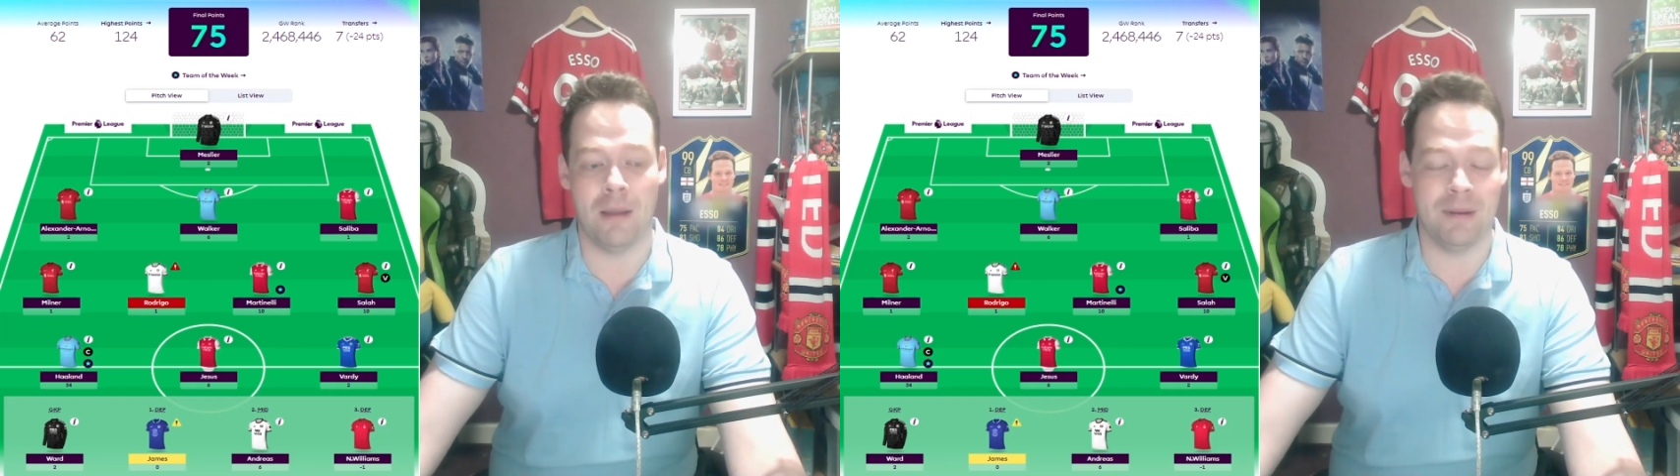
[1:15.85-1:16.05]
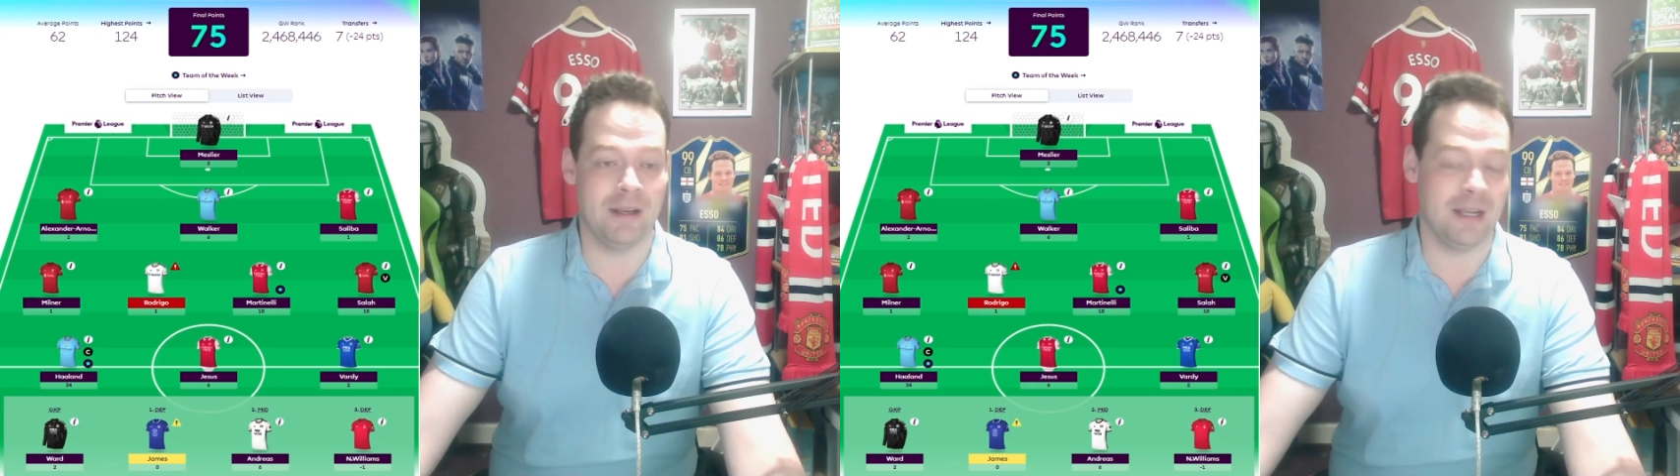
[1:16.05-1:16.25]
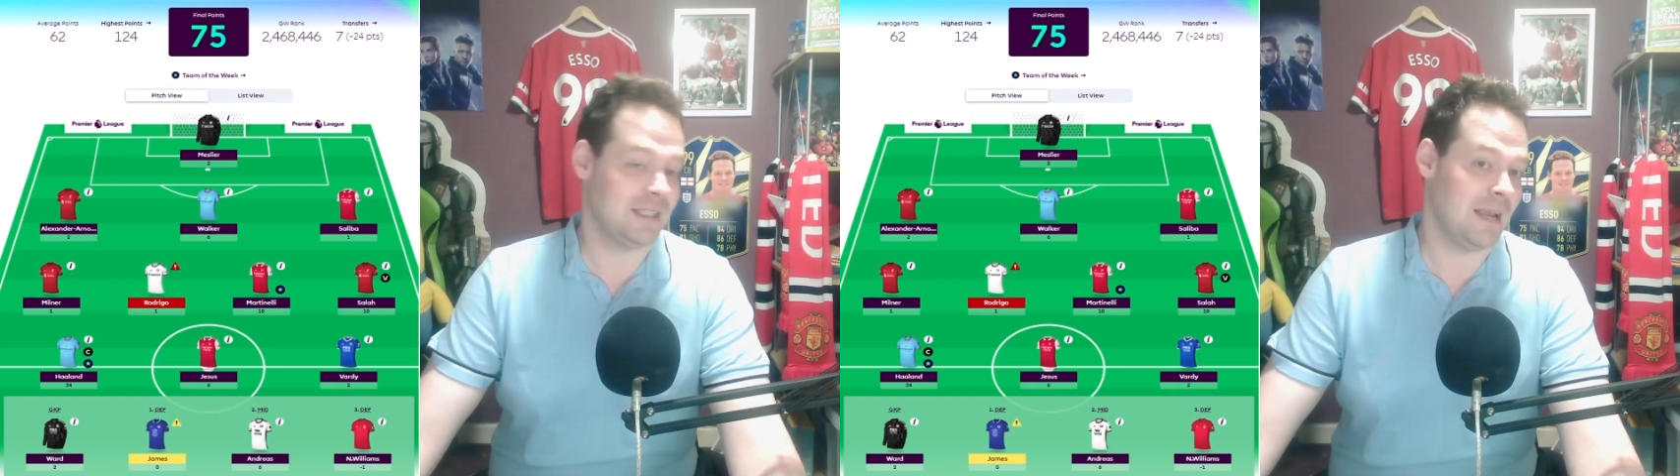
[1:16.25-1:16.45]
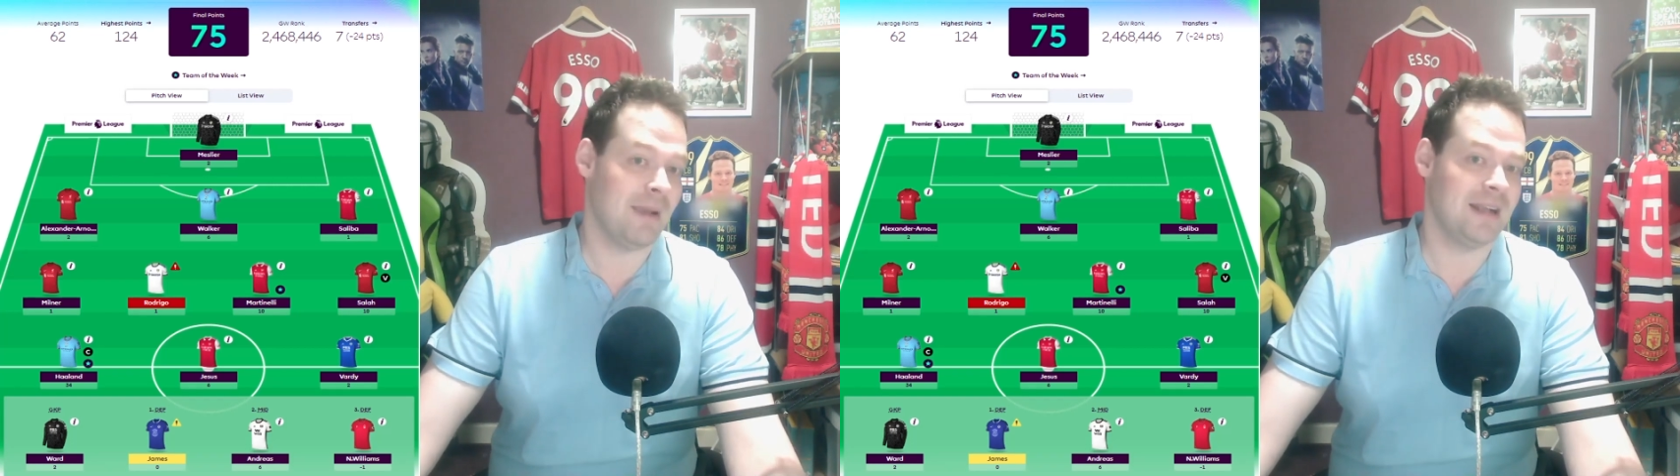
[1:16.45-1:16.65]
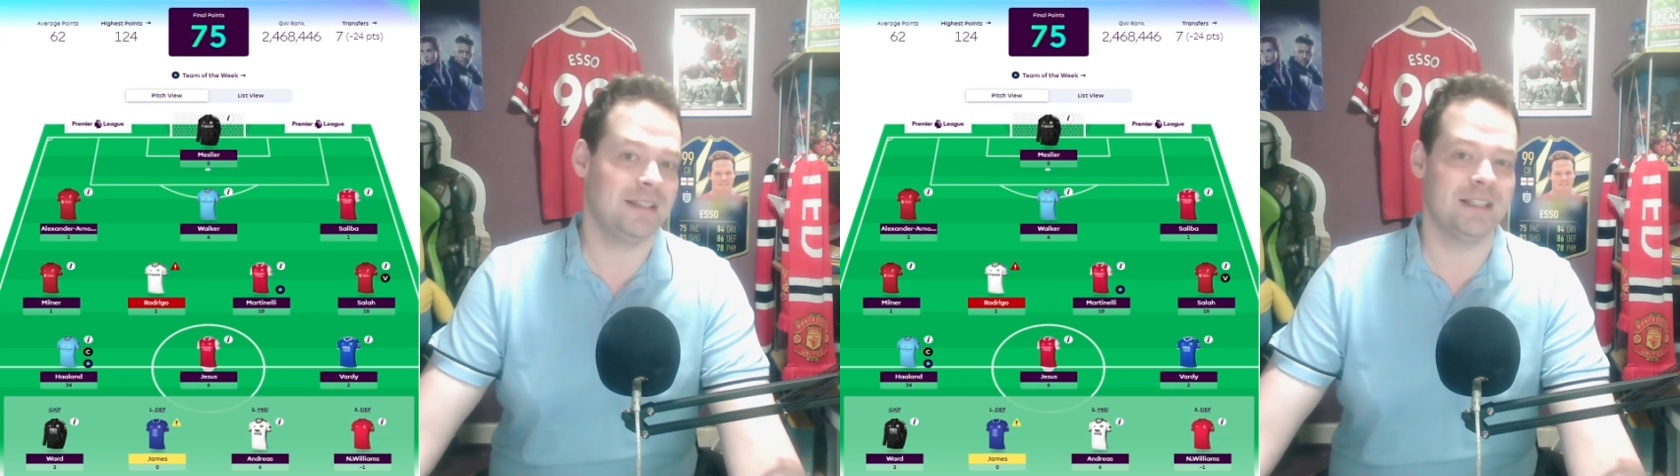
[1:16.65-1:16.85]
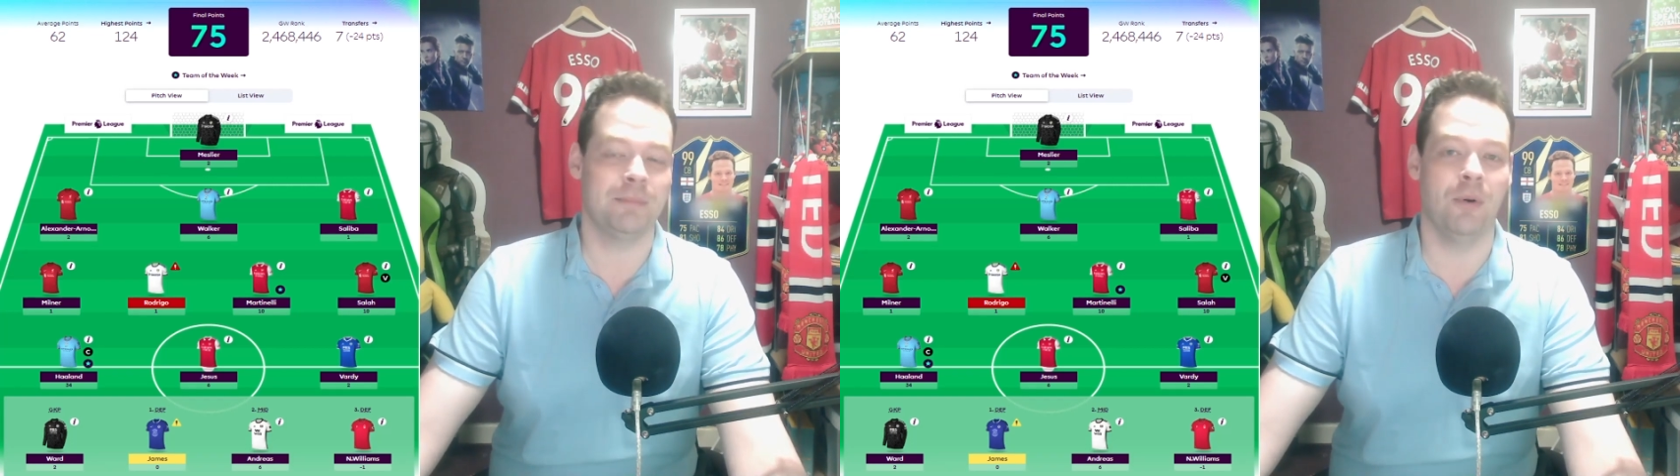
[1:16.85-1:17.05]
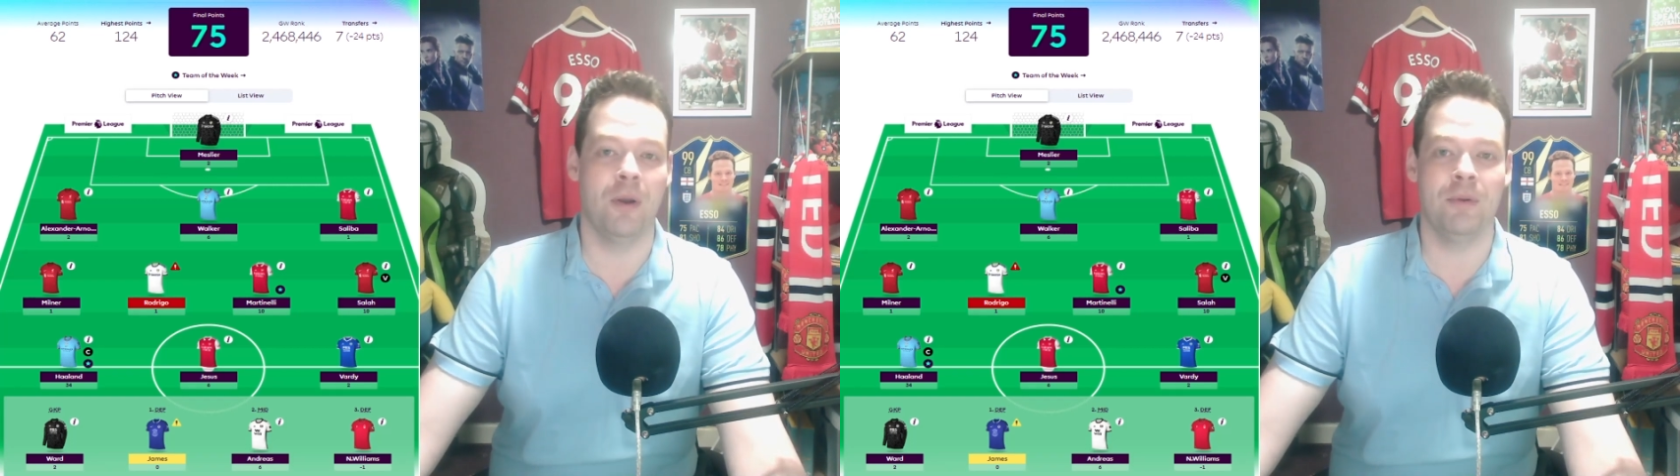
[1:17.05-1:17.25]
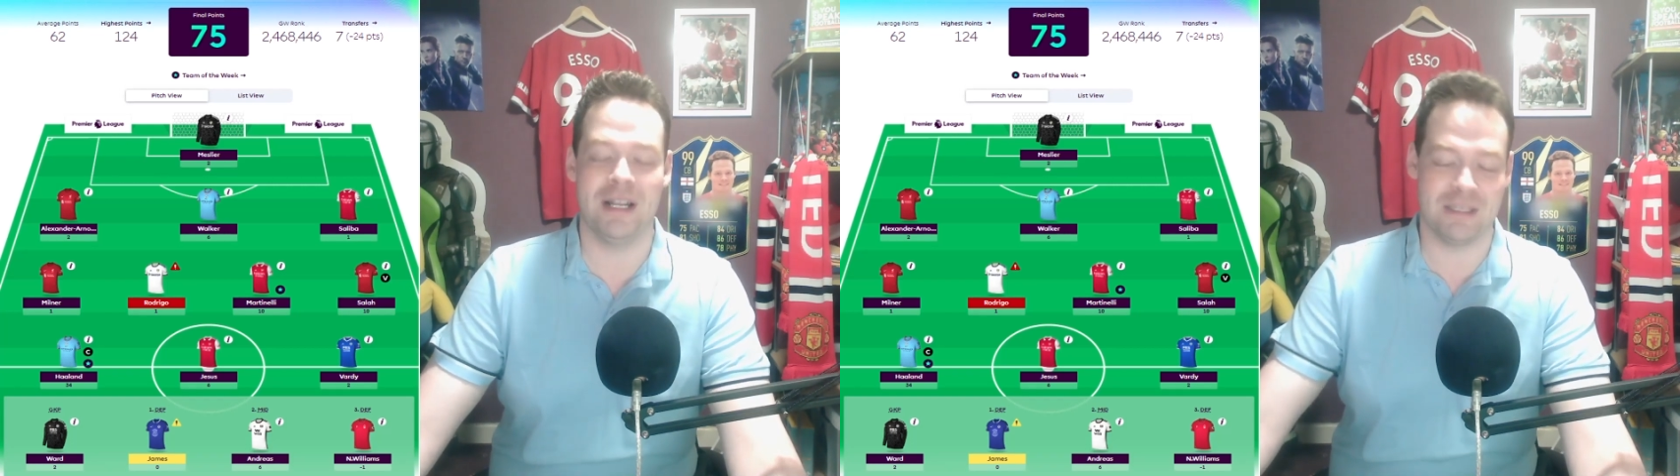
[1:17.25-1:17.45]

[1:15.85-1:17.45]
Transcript: I mean, I say major disappointment.